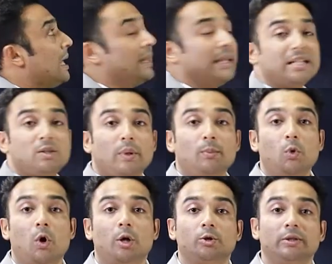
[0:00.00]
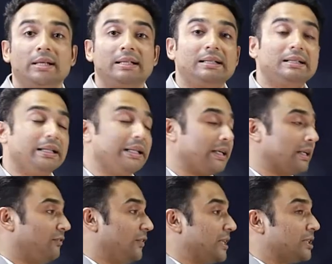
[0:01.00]
Next we move on to the
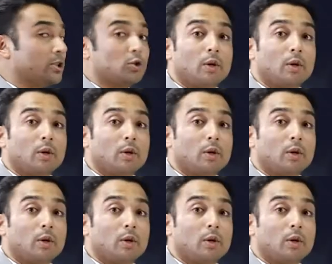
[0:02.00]
clinical features.